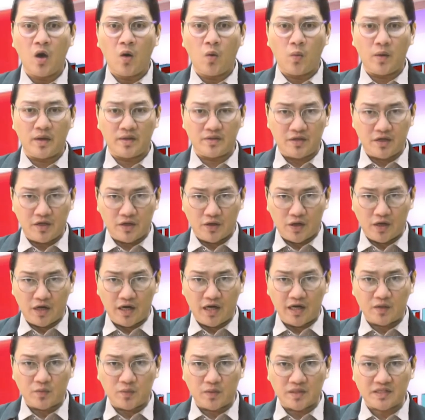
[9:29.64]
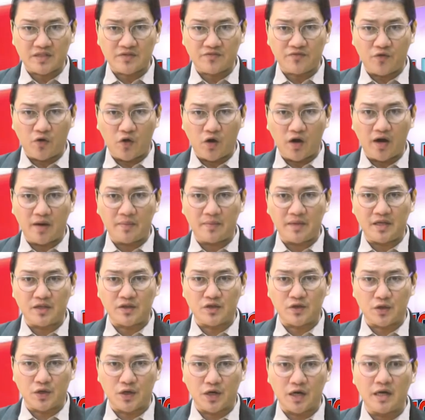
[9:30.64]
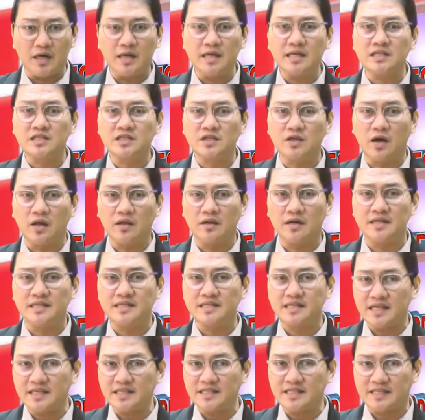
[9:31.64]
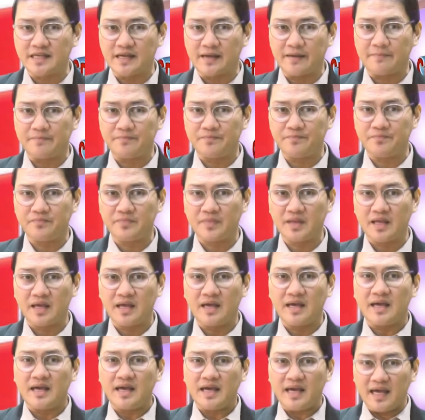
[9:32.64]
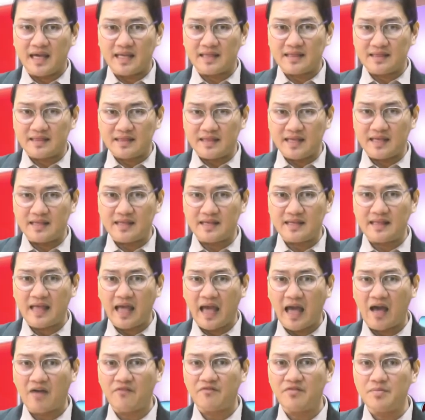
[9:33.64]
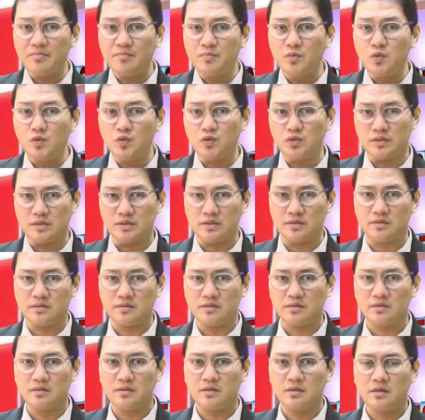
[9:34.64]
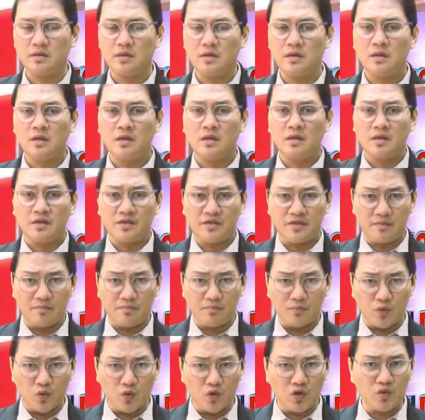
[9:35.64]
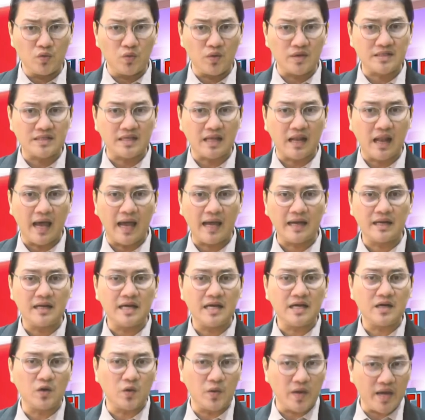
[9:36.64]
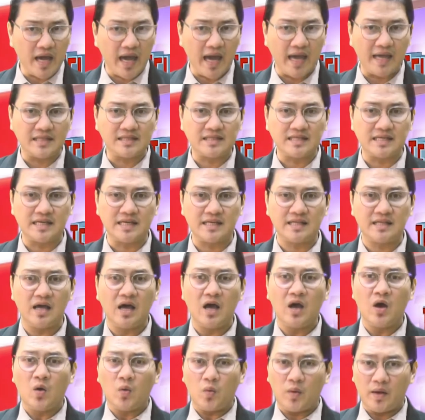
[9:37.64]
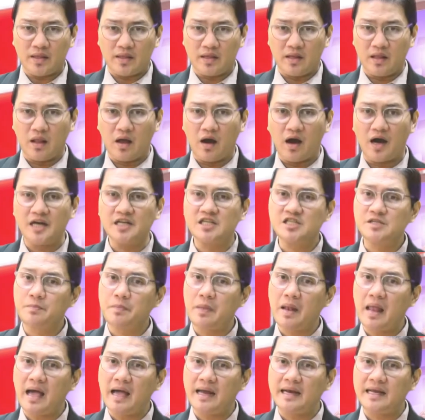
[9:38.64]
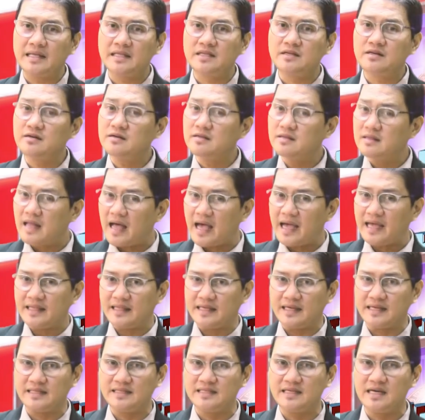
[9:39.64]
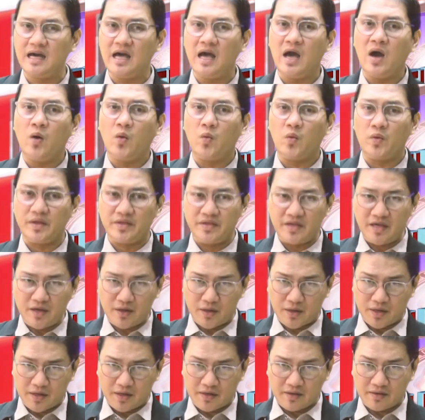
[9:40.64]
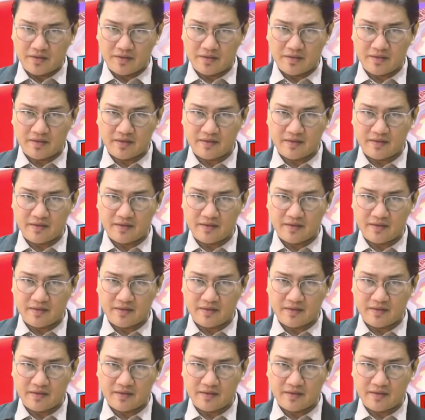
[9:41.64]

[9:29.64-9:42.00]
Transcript: When the Earth was formed in the early solar system, it didn't have a moon. The moon was likely created when a large planet collided with the Earth.